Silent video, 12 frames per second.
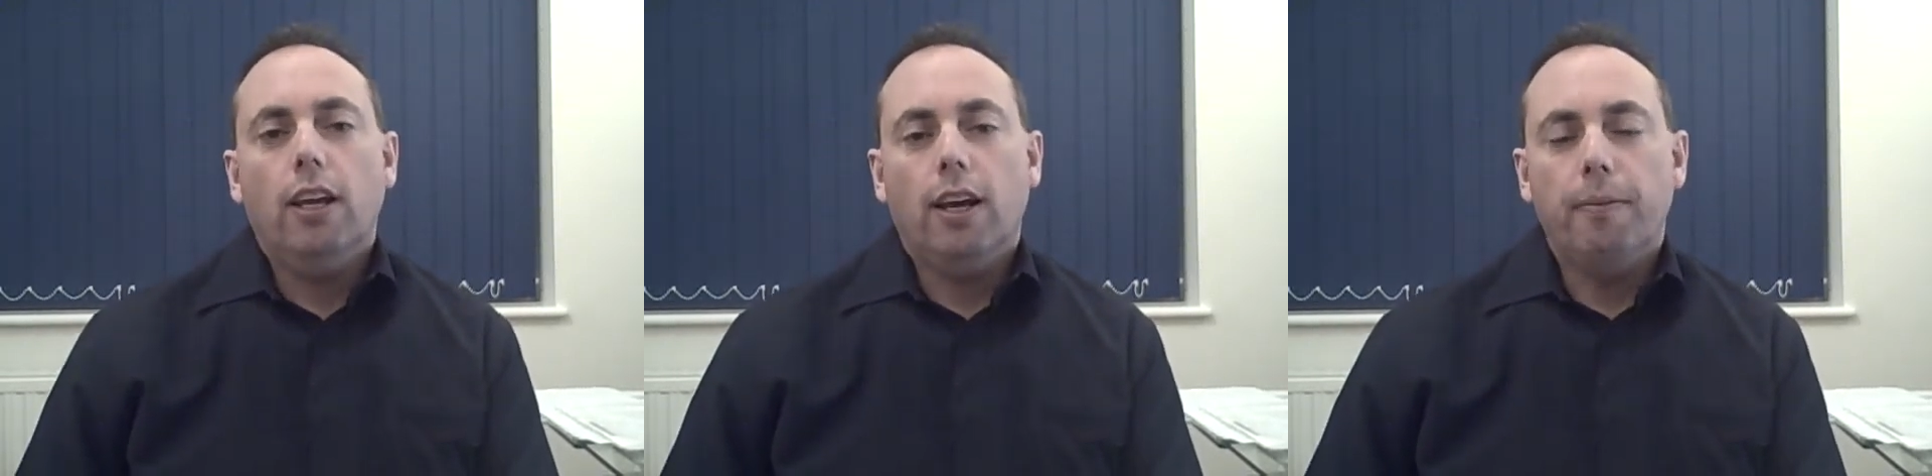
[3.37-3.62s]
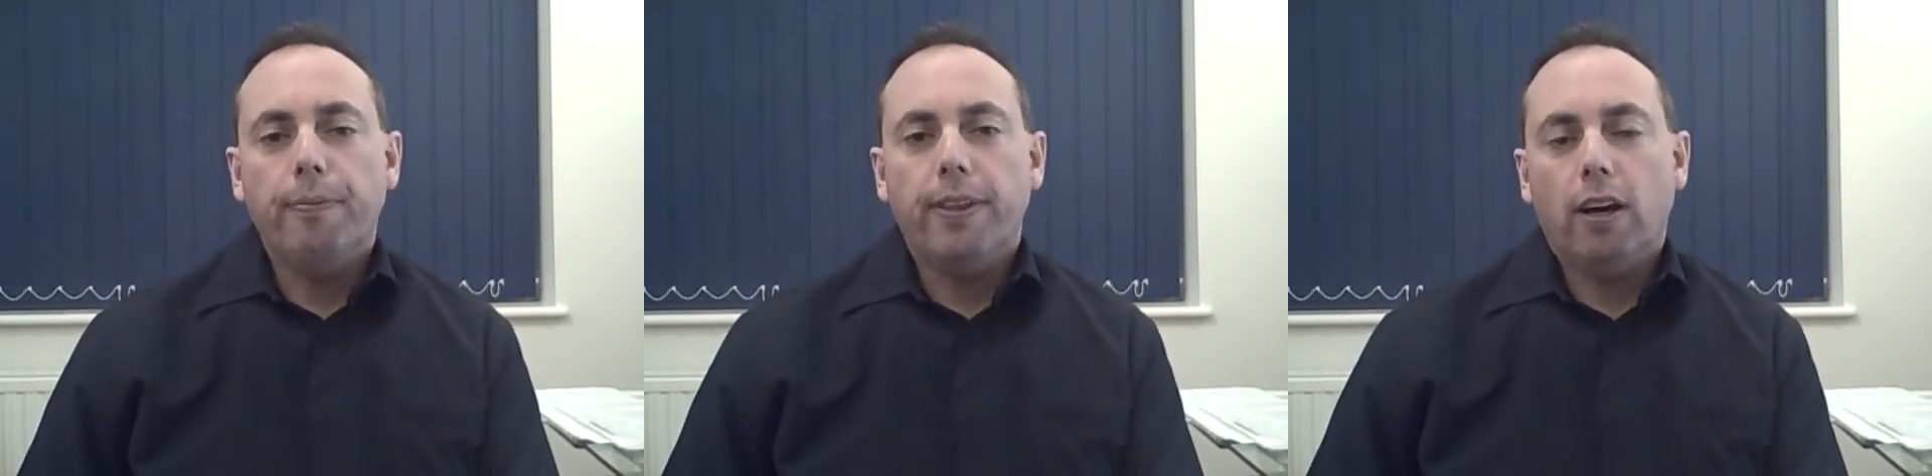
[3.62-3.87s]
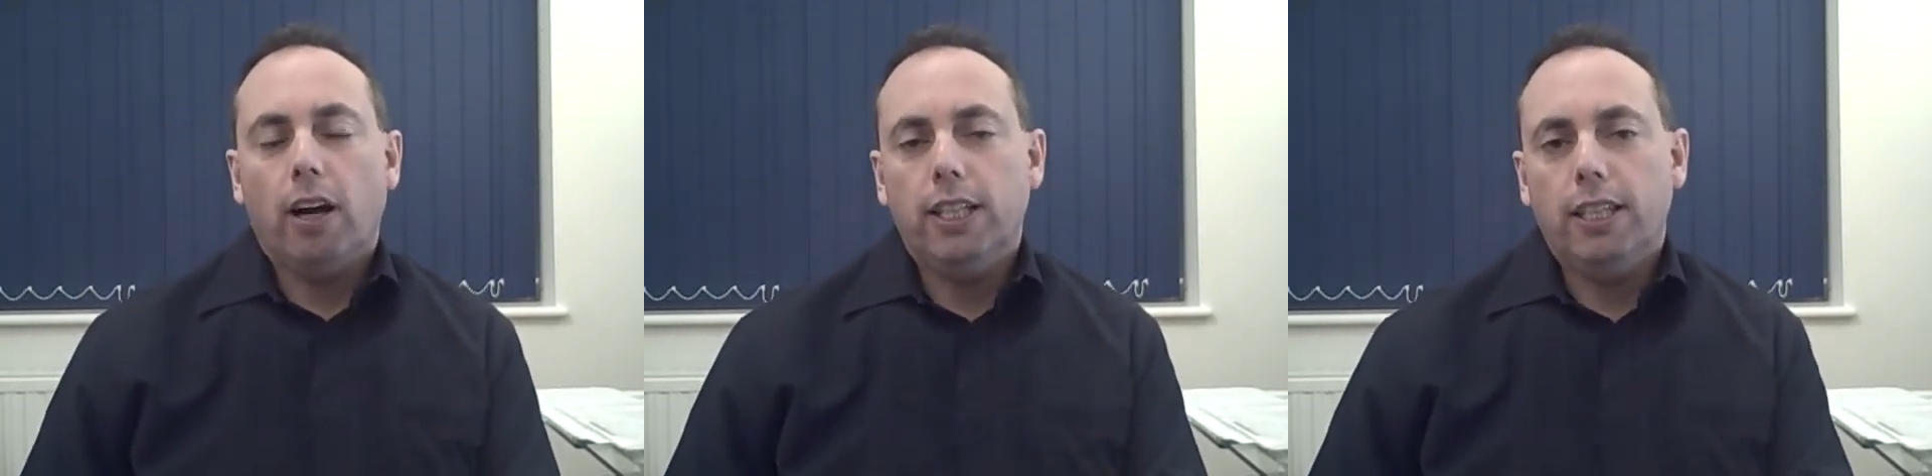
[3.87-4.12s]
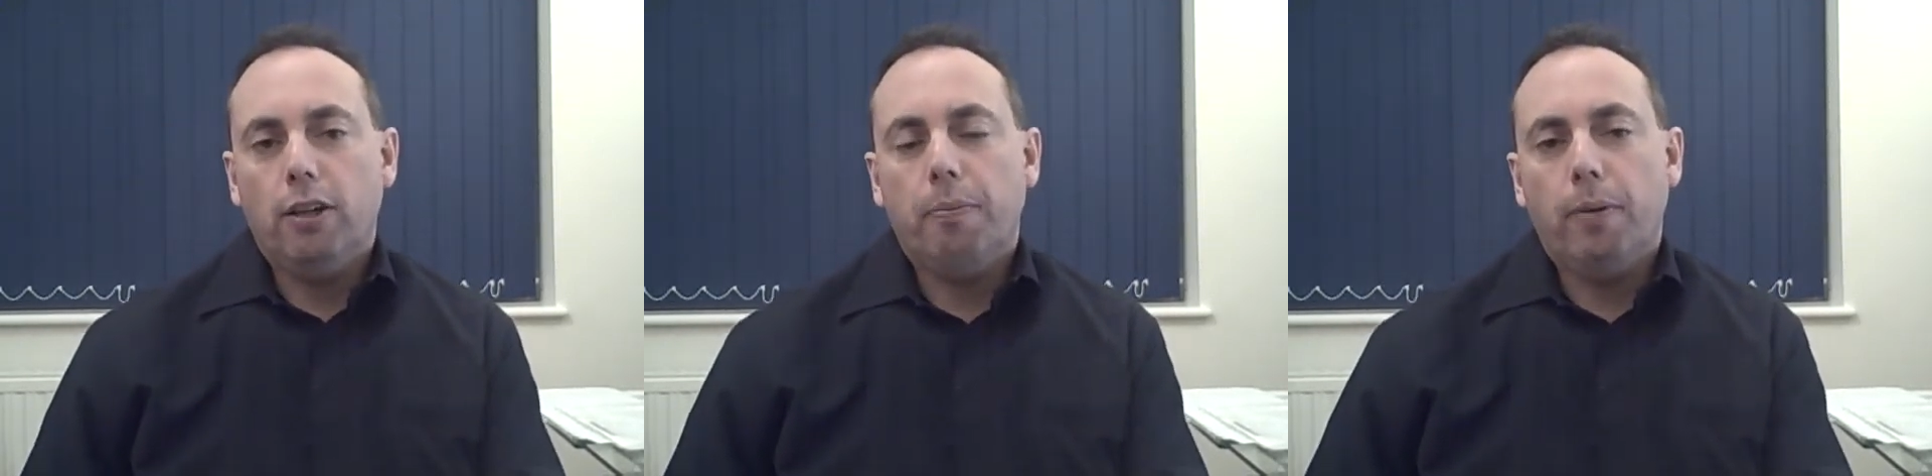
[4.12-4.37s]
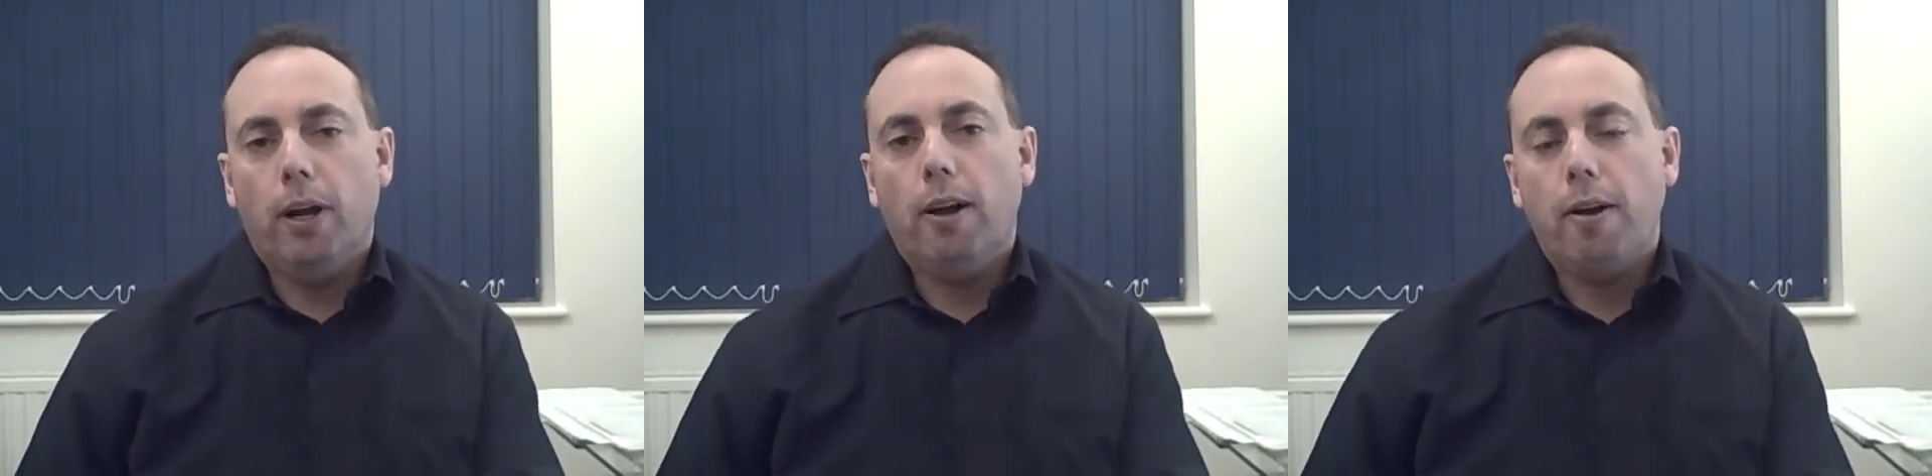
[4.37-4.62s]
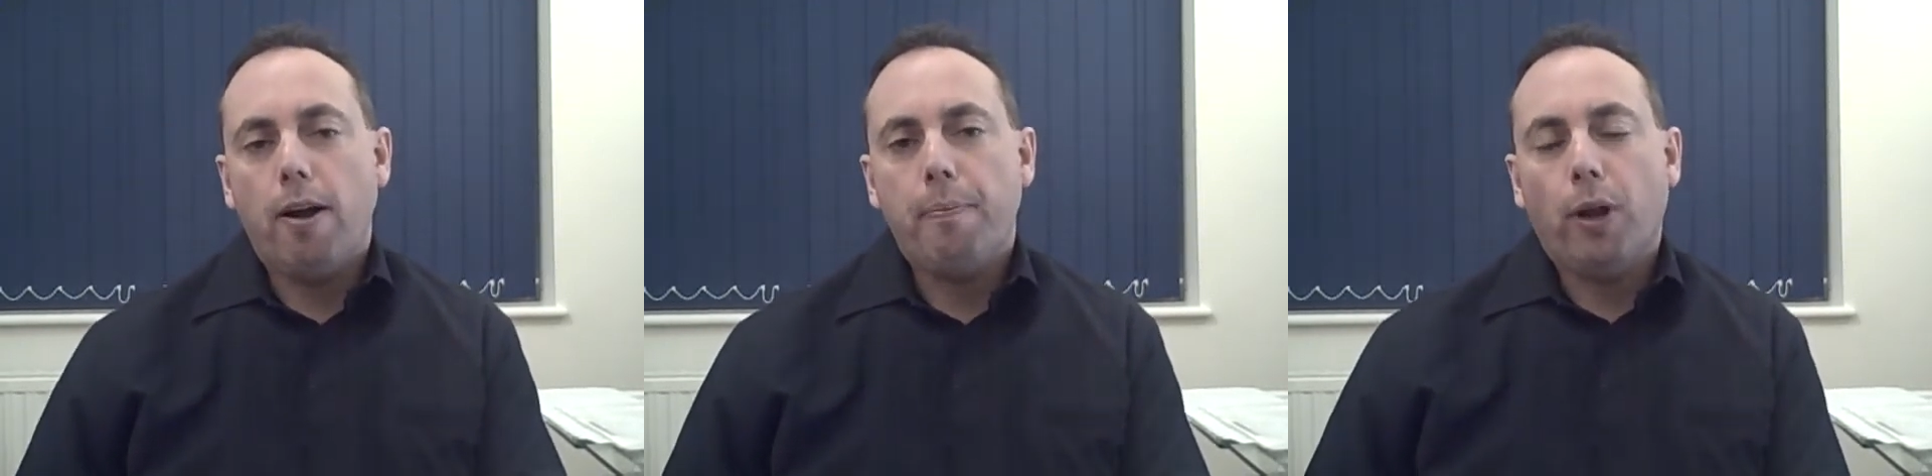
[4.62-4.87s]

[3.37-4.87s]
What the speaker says: I did a